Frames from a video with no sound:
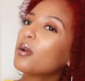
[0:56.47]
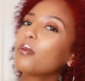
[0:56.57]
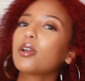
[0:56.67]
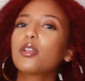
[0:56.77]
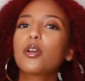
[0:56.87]

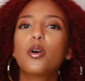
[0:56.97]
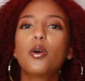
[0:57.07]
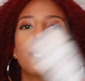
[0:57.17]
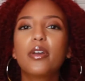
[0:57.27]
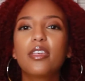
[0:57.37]
we're going to
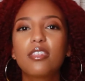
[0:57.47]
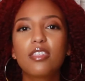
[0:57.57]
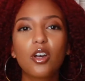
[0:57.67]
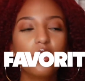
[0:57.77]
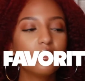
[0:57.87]
go with the
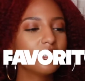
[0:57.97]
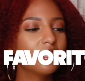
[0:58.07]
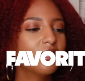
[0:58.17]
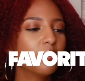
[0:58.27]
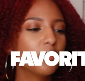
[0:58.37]

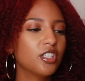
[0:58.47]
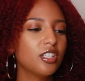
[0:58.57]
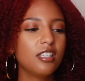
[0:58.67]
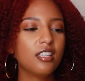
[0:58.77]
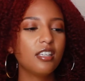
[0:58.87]
cult, which
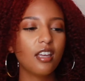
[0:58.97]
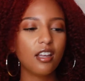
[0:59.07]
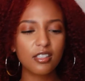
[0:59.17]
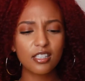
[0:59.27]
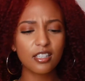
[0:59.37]
is the
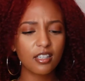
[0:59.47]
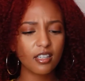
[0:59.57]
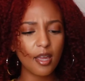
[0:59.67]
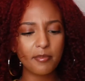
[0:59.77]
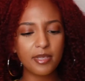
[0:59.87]

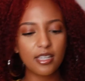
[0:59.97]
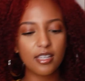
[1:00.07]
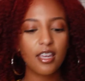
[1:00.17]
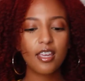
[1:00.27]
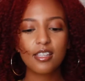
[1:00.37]
Elta Md
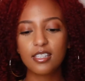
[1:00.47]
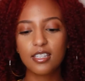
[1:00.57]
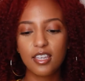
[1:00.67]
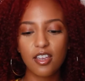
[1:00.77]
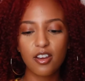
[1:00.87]

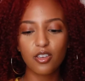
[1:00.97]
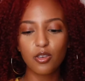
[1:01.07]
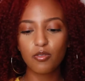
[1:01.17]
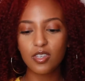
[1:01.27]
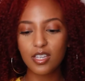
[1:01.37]
Skincare
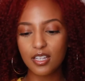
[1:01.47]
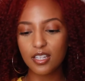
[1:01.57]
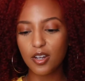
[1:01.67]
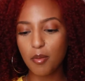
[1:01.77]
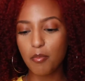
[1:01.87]
UV
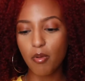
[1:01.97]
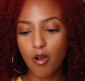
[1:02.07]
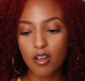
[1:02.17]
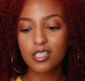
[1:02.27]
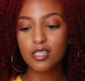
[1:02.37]
Clear
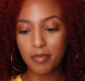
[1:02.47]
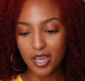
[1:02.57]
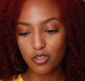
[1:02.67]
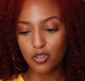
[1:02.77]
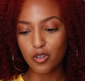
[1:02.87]
Broad
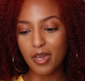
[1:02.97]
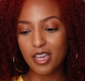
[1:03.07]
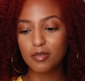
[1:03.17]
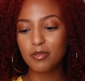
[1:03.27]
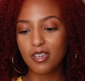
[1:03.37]
Spectrum
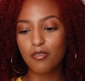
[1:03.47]
SPF